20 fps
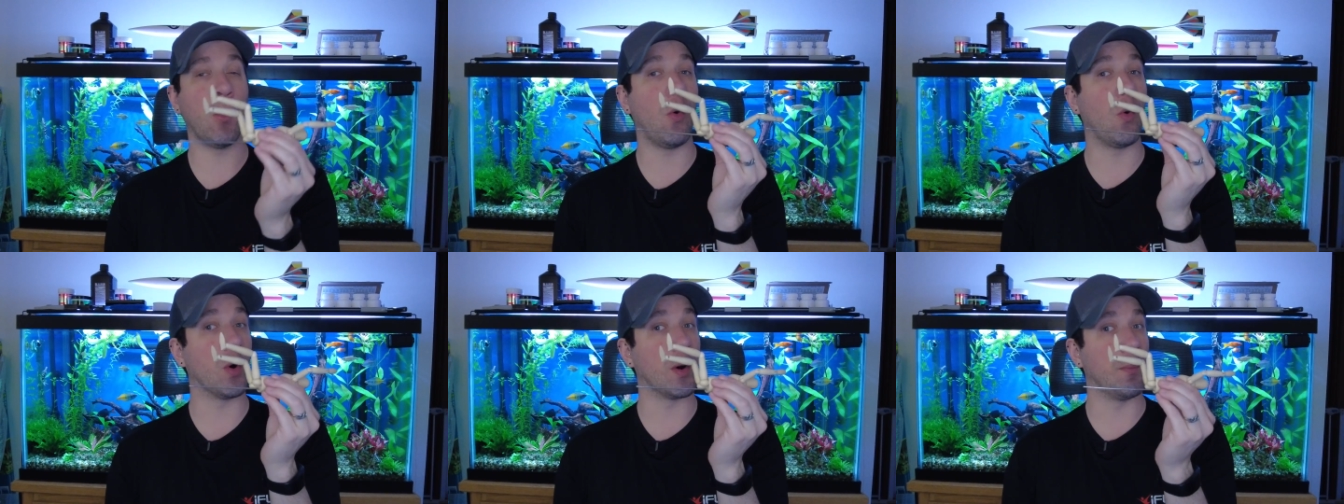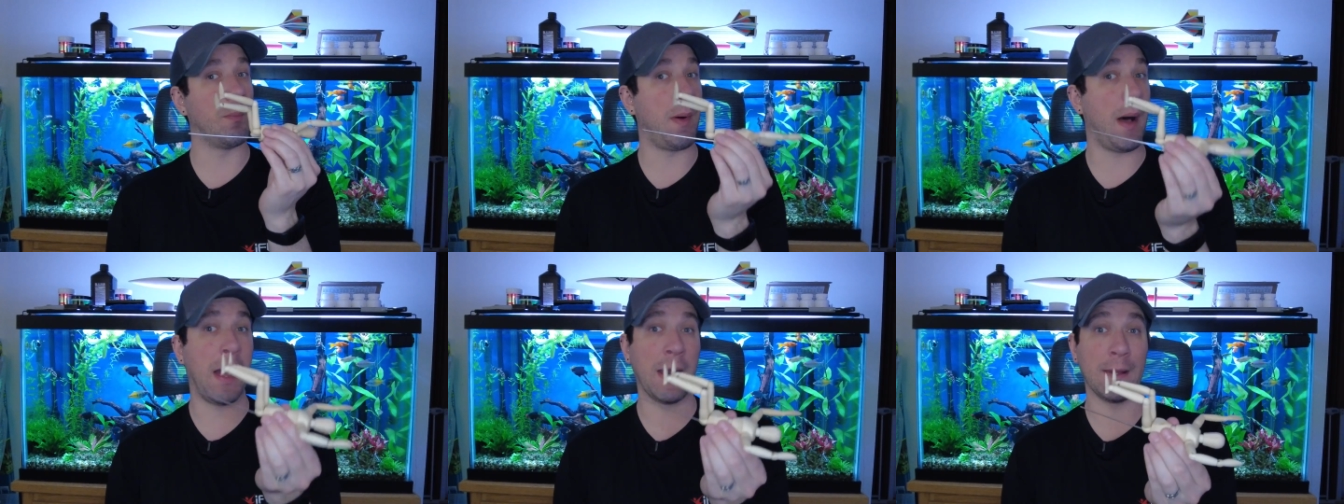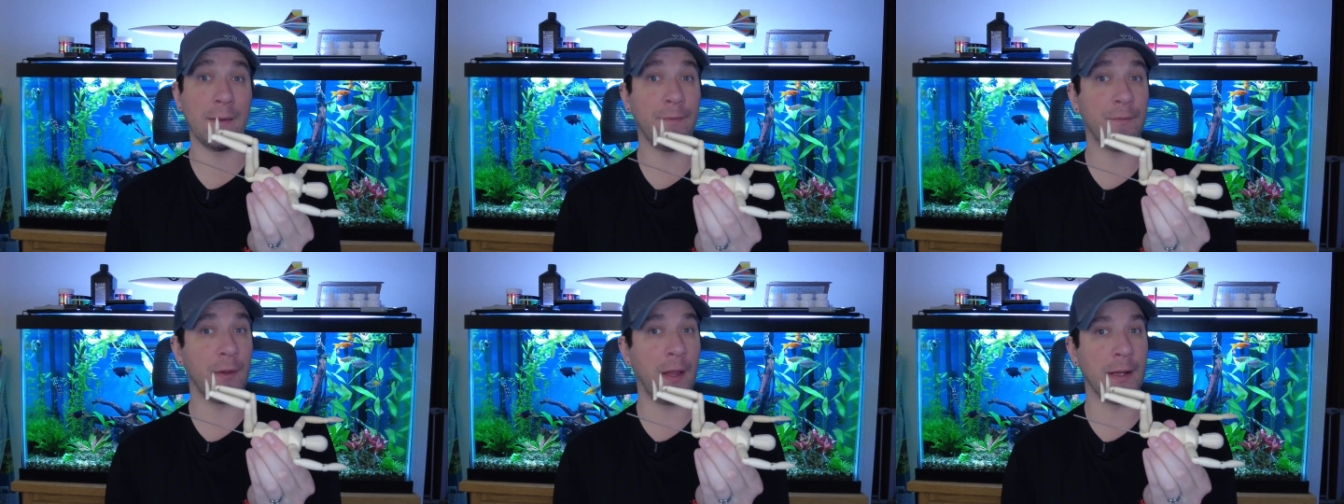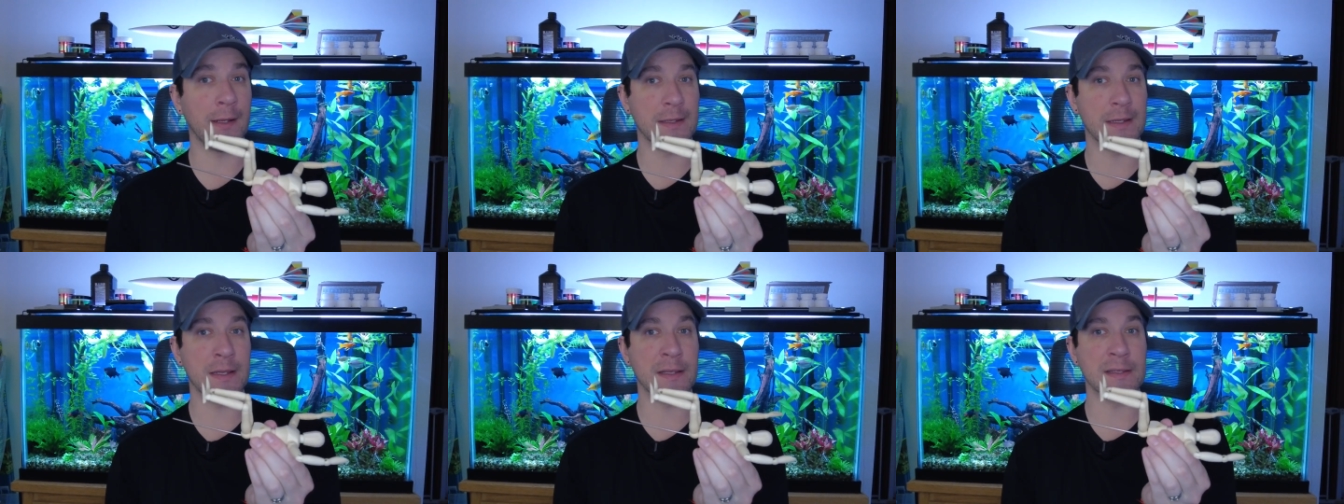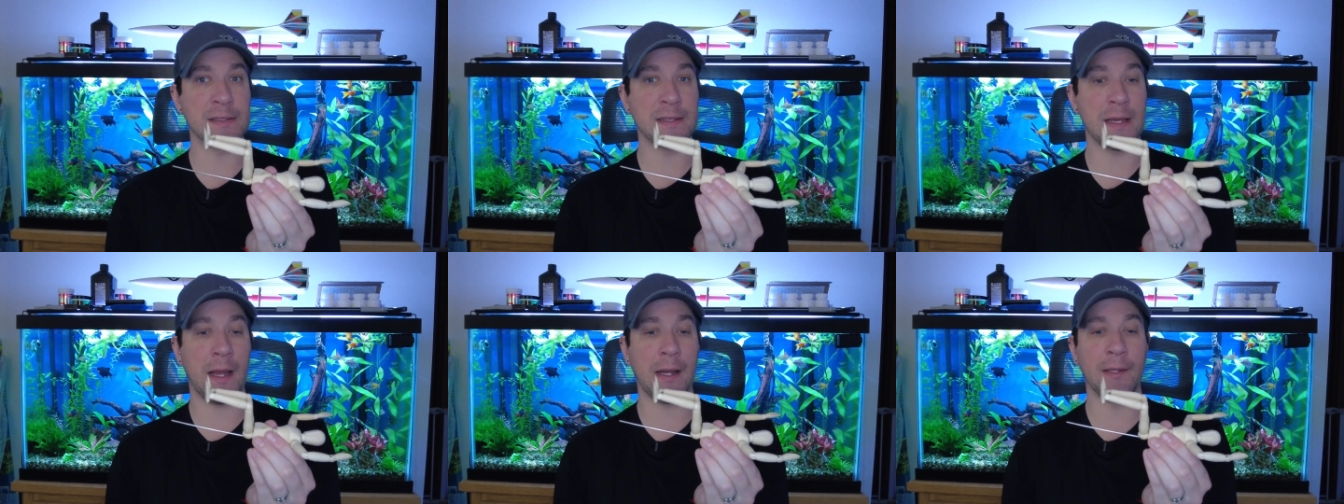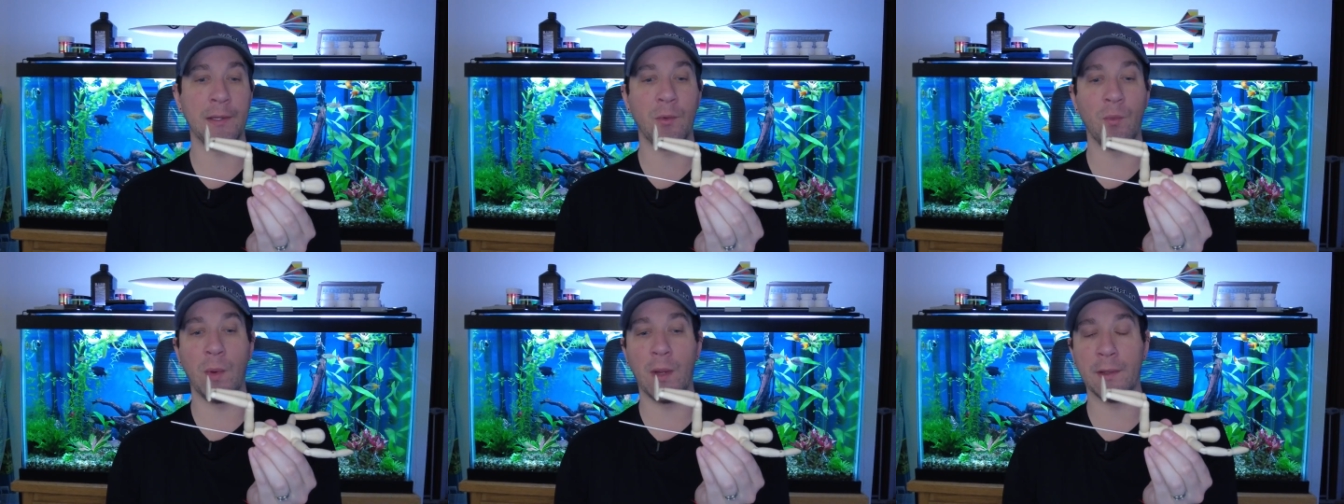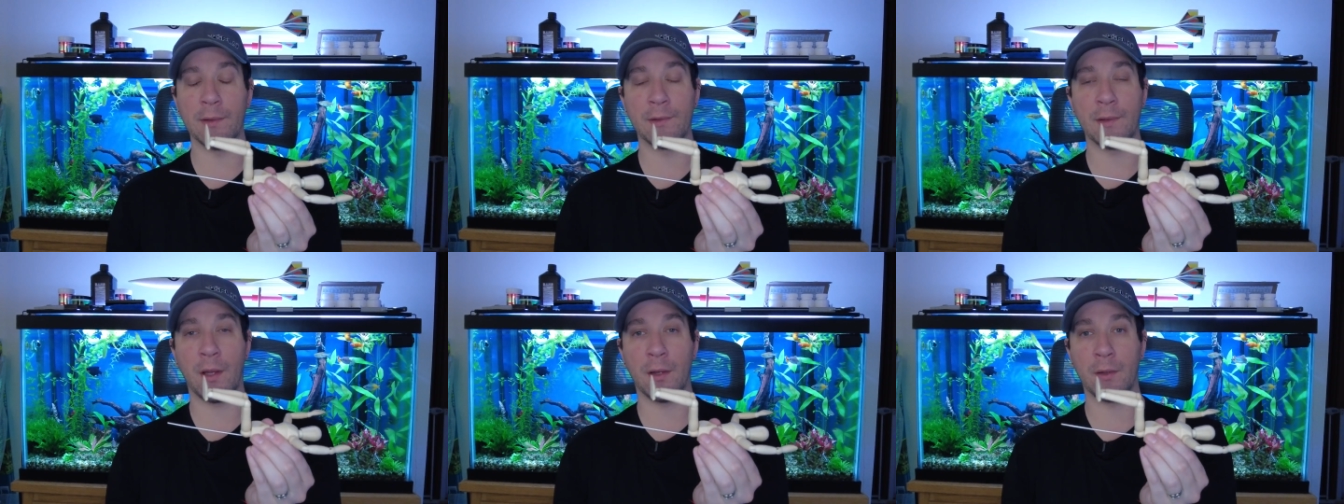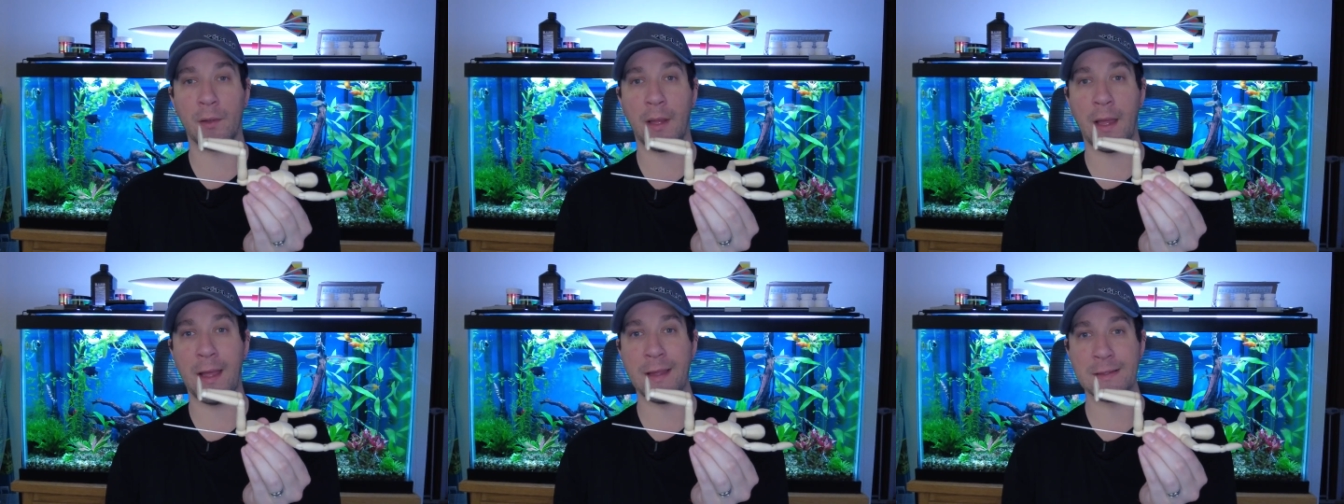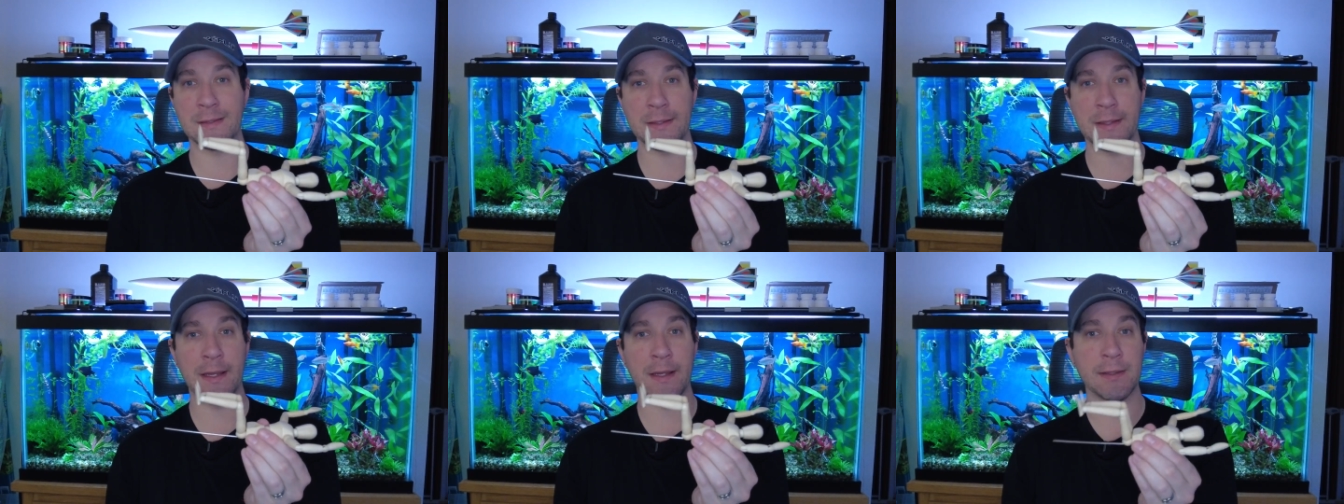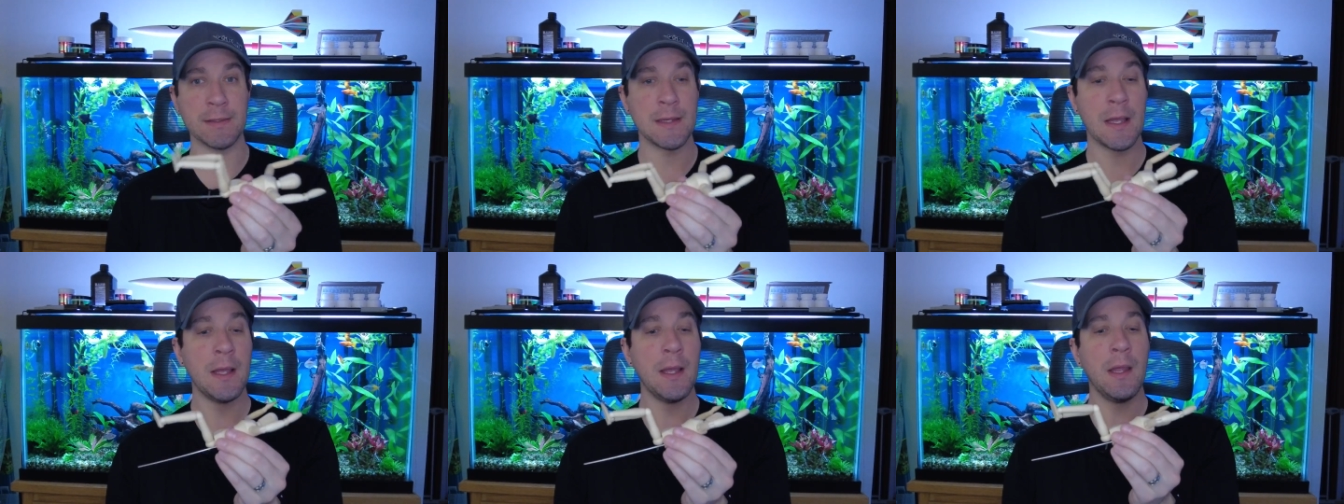or body flight inside the wind tunnel as it is.